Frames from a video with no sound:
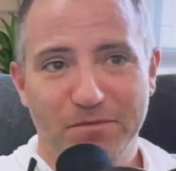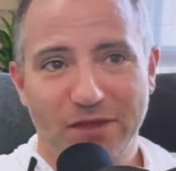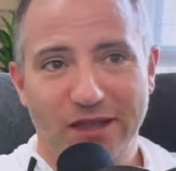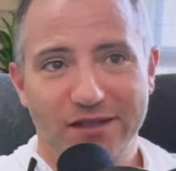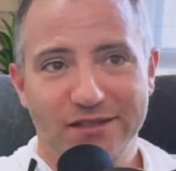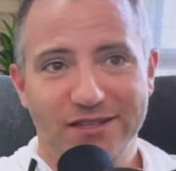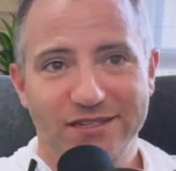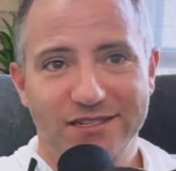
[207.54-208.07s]

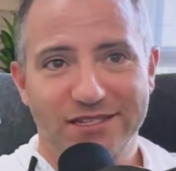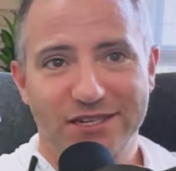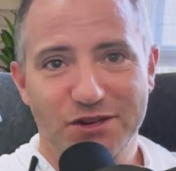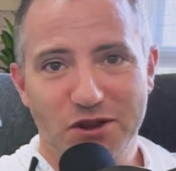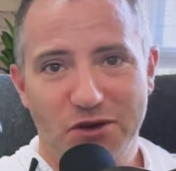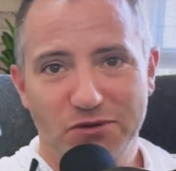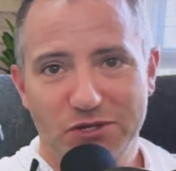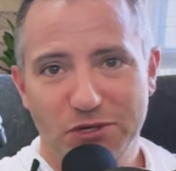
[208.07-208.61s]
This is a
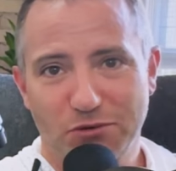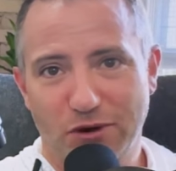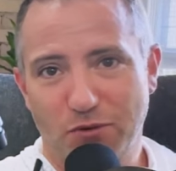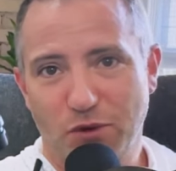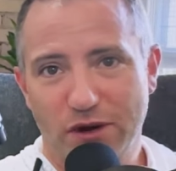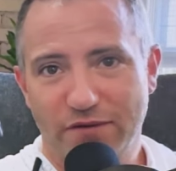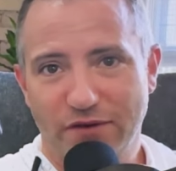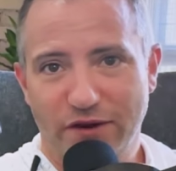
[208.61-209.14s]
note to our,
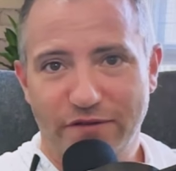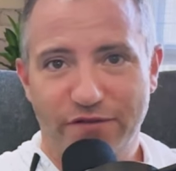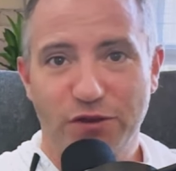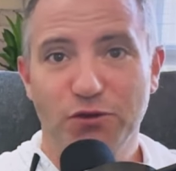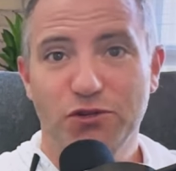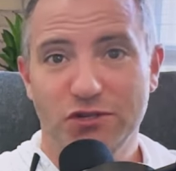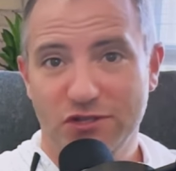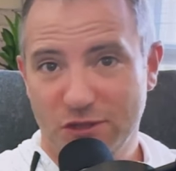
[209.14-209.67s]
one of our
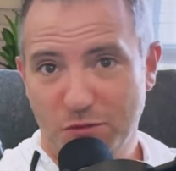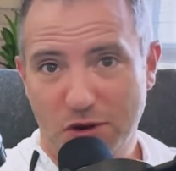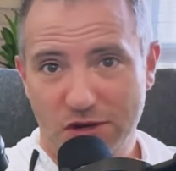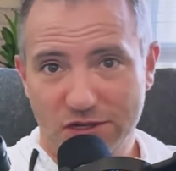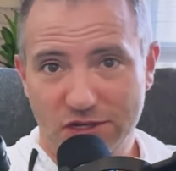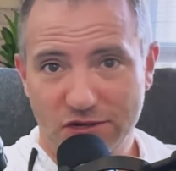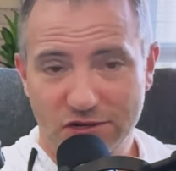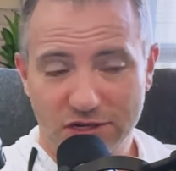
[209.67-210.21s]
future
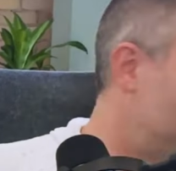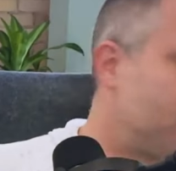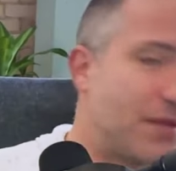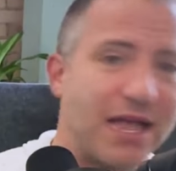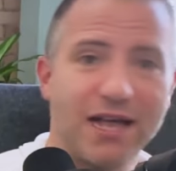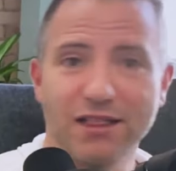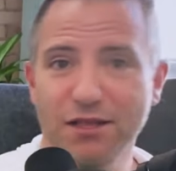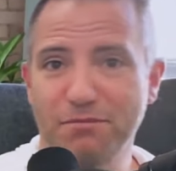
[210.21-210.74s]
sponsors,
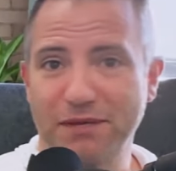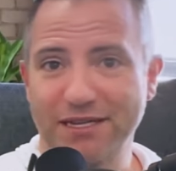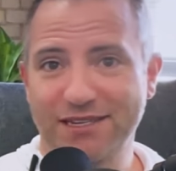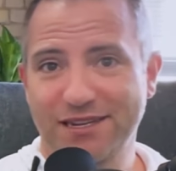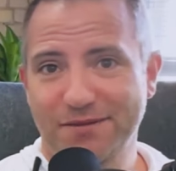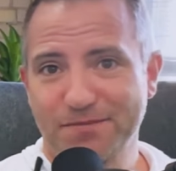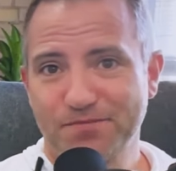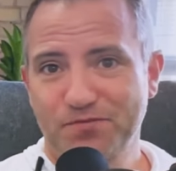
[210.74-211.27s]
Element,
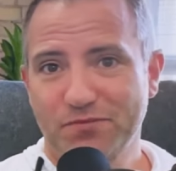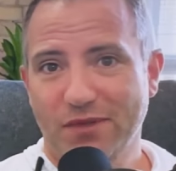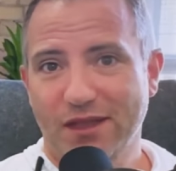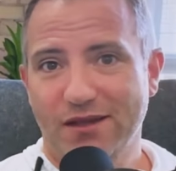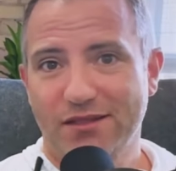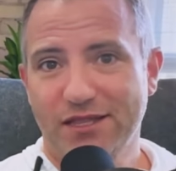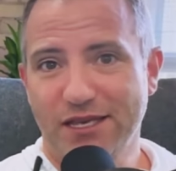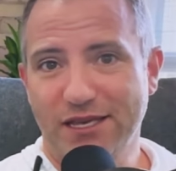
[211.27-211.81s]

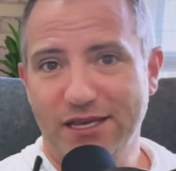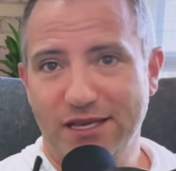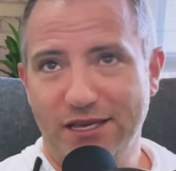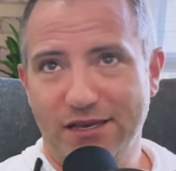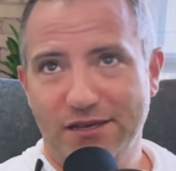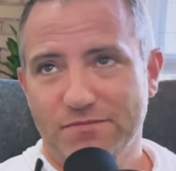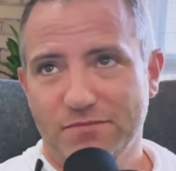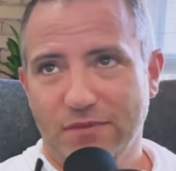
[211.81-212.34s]
the
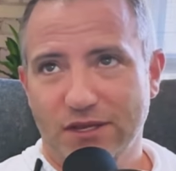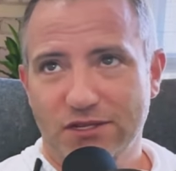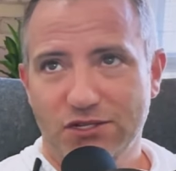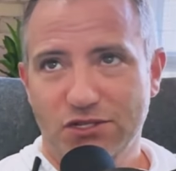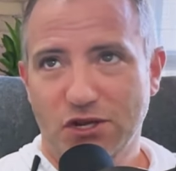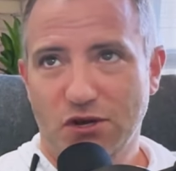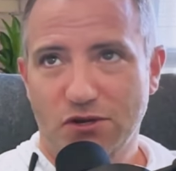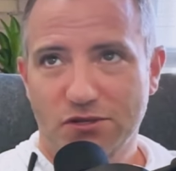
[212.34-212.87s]

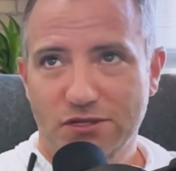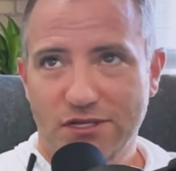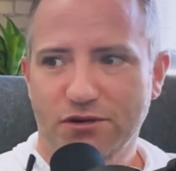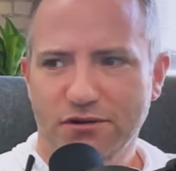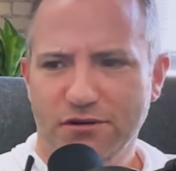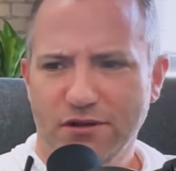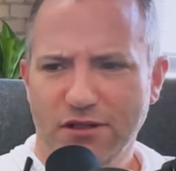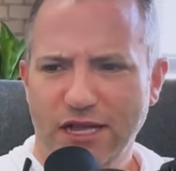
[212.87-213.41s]
salt
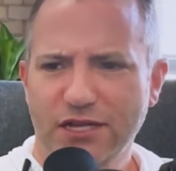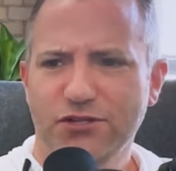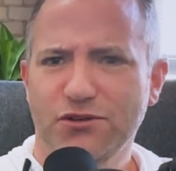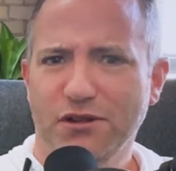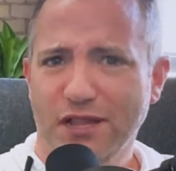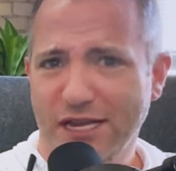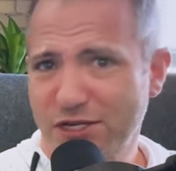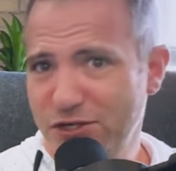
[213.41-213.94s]

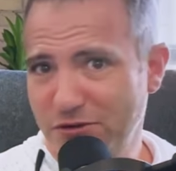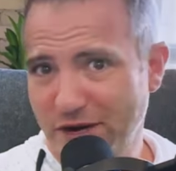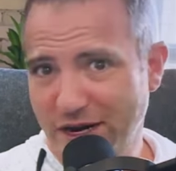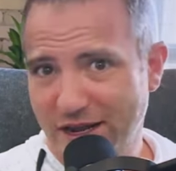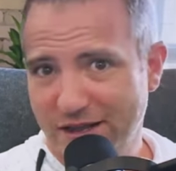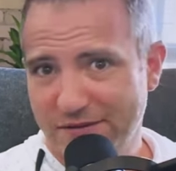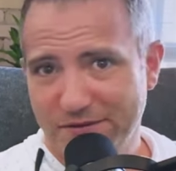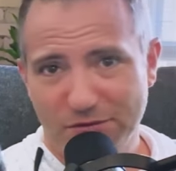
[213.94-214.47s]
electrolyte
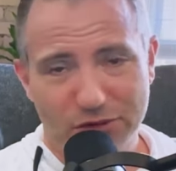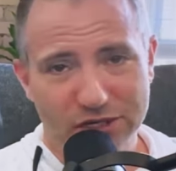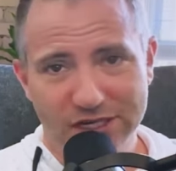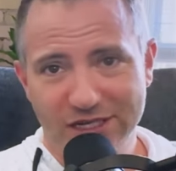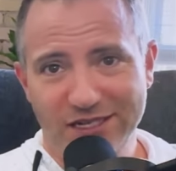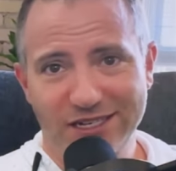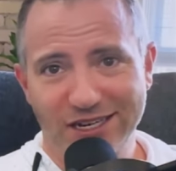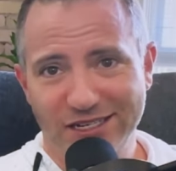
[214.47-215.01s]
drink, which
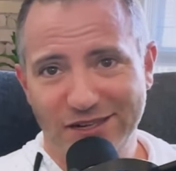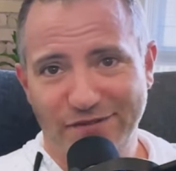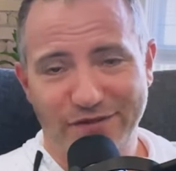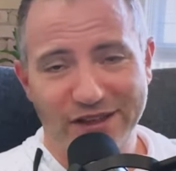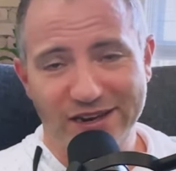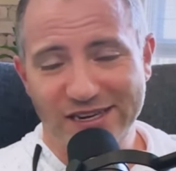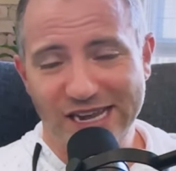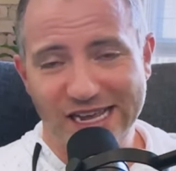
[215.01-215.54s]
is just
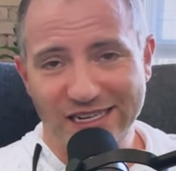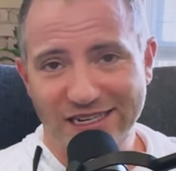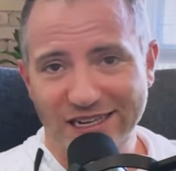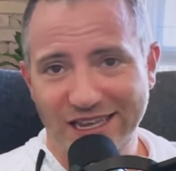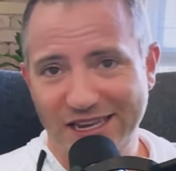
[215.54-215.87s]
fantastic and